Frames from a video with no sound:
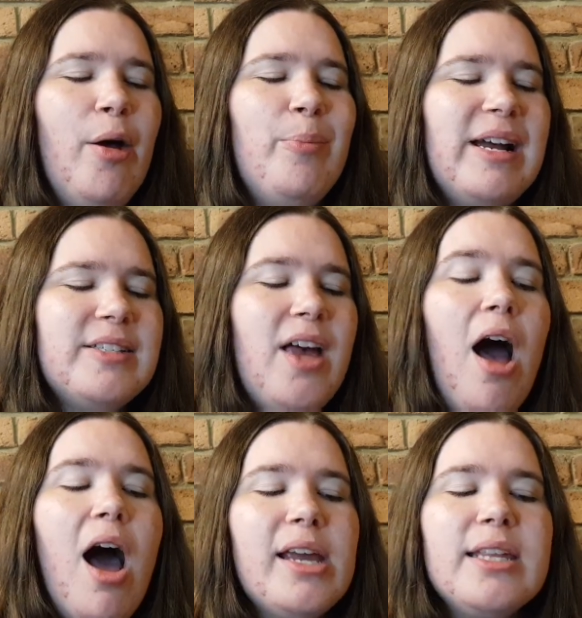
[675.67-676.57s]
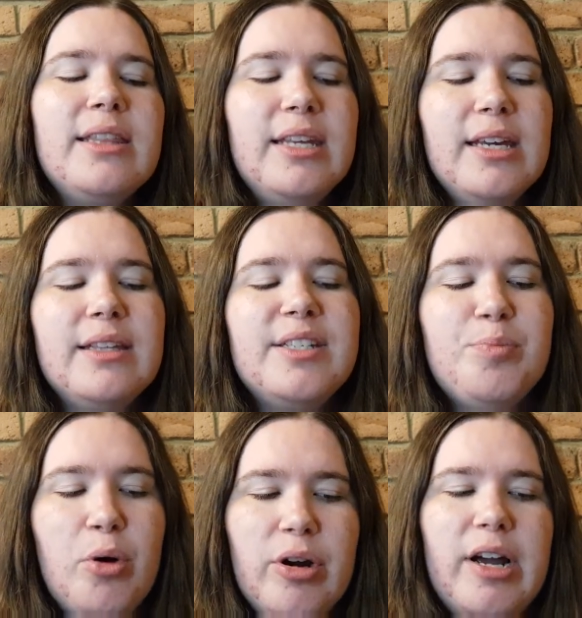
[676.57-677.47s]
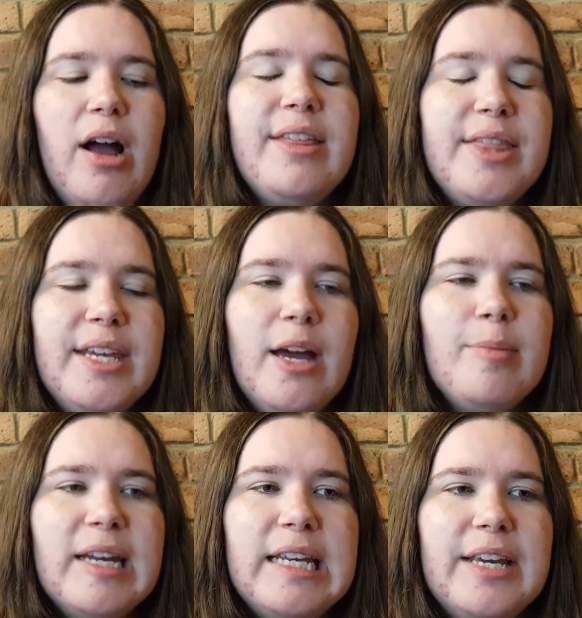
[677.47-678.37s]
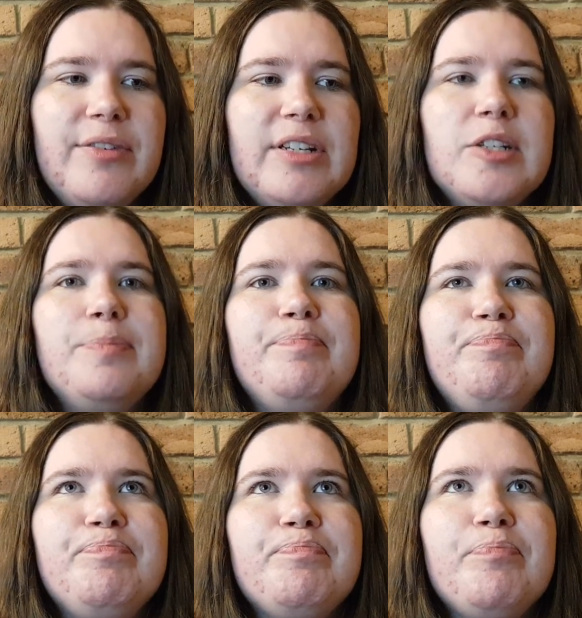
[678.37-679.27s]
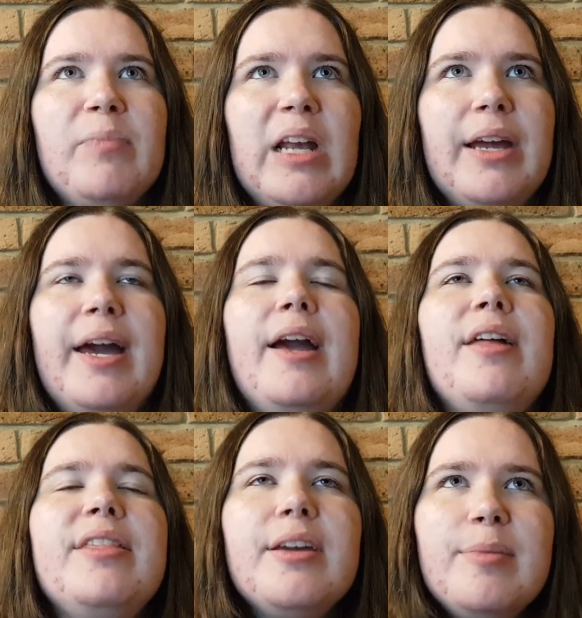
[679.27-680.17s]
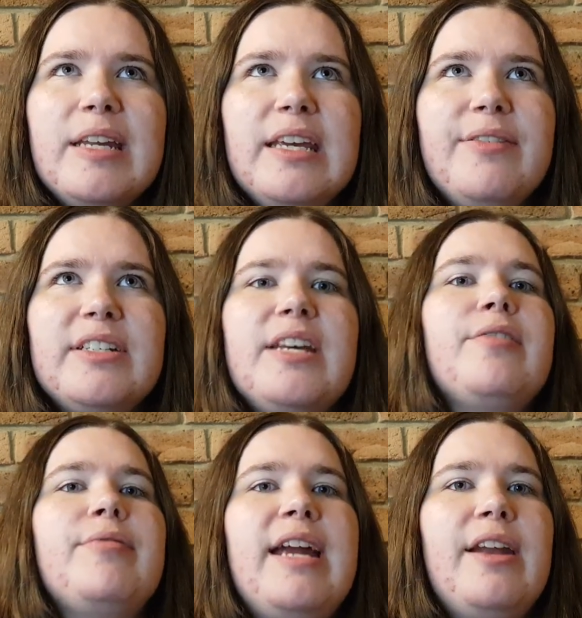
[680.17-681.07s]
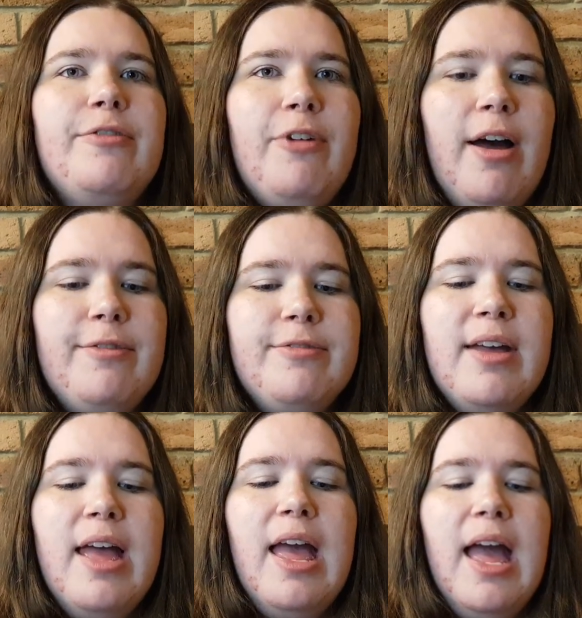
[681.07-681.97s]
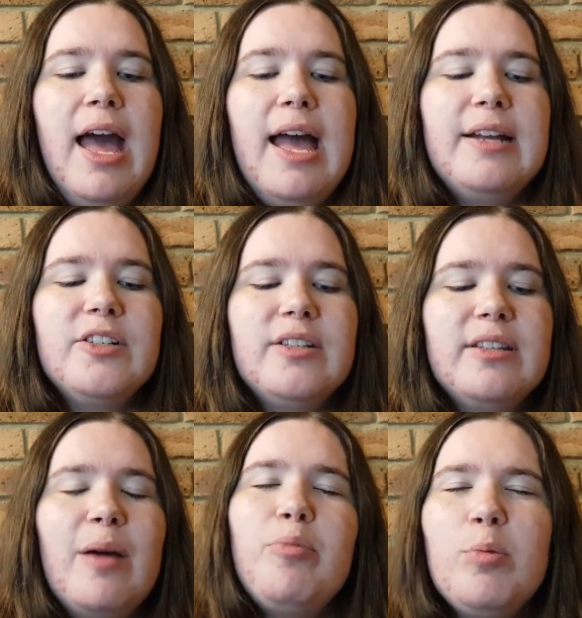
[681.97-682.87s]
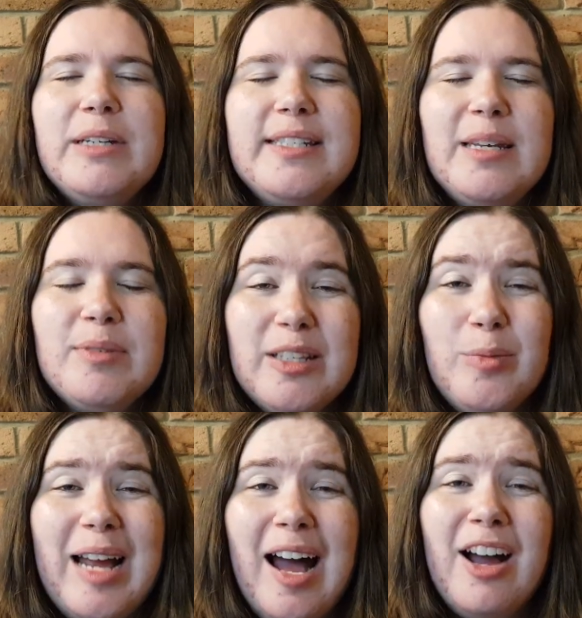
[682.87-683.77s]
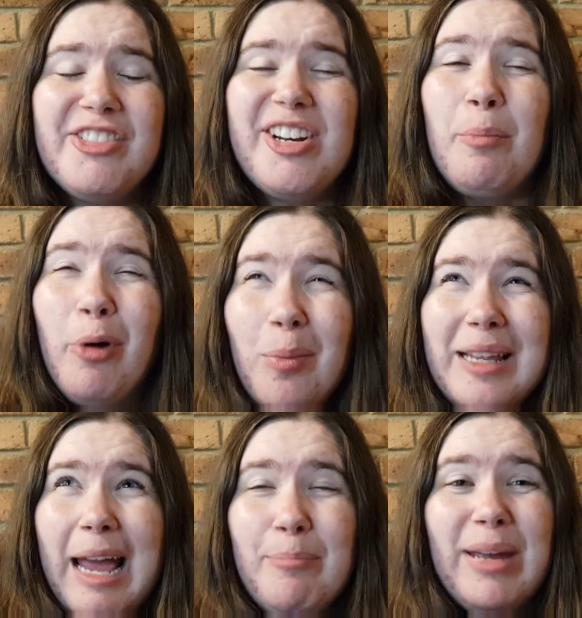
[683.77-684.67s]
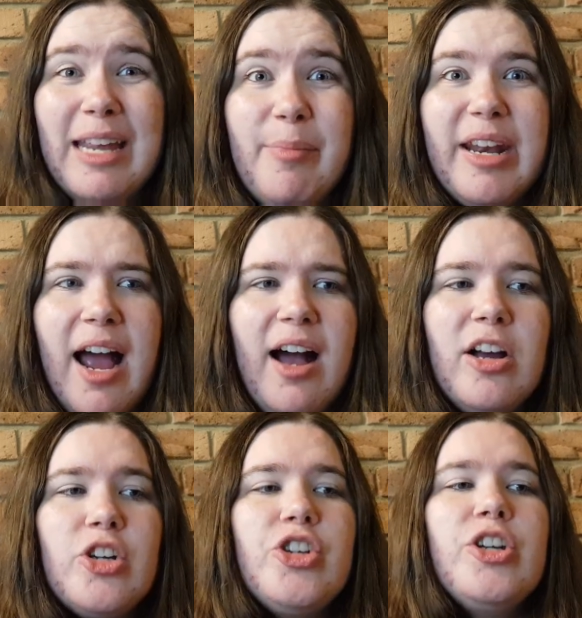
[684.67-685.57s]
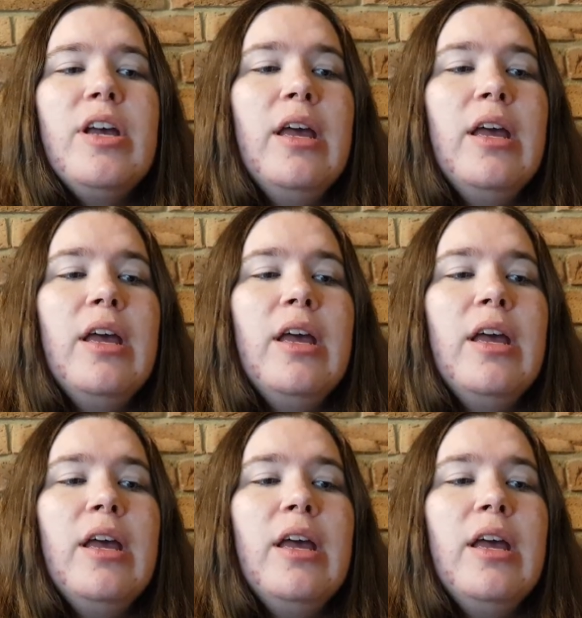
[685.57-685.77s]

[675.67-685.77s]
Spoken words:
But I think I'm going to give it a 3 out of 5. And that probably seems a little bit harsh, and I'm being a bit harsh.